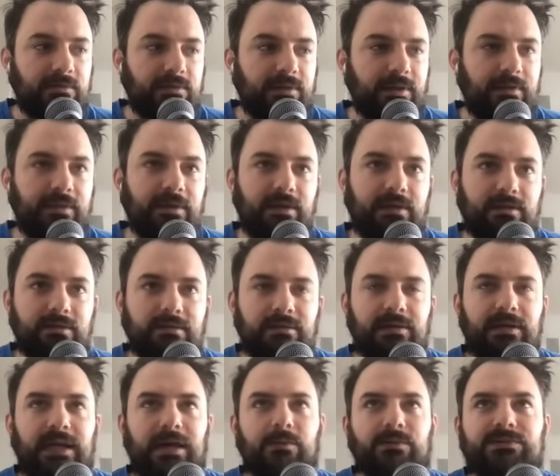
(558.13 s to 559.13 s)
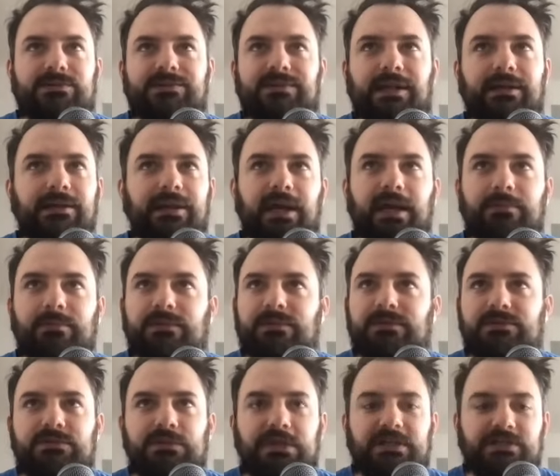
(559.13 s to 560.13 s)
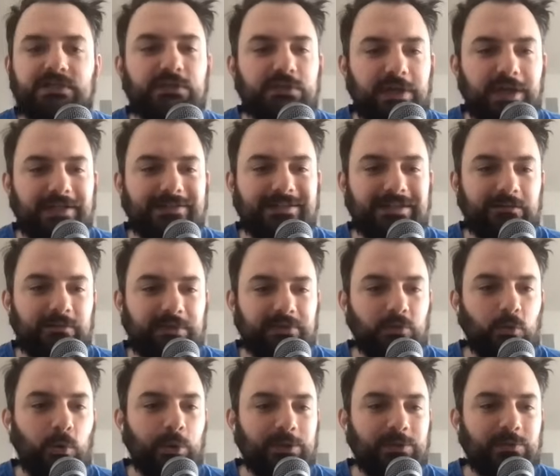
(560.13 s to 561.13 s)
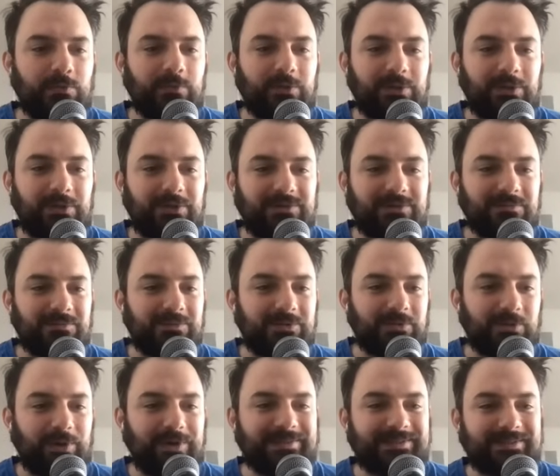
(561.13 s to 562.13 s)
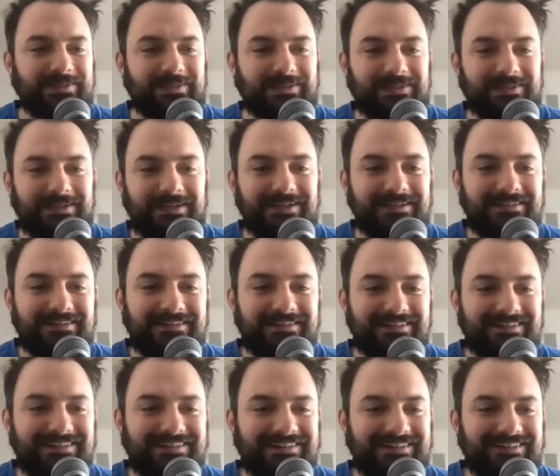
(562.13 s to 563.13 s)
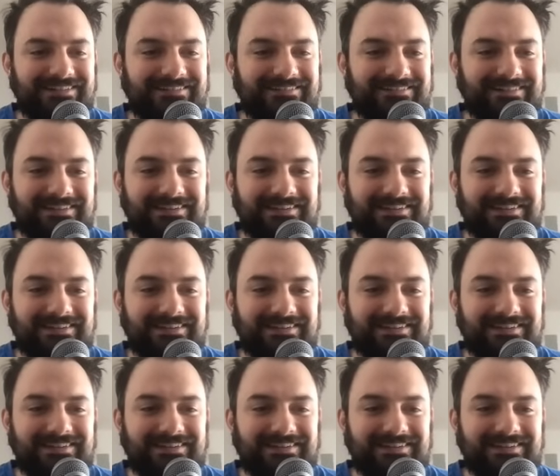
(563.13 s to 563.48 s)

I think how much dead cap does J.C. Jackson have? Like 22 million or something crazy like that, right?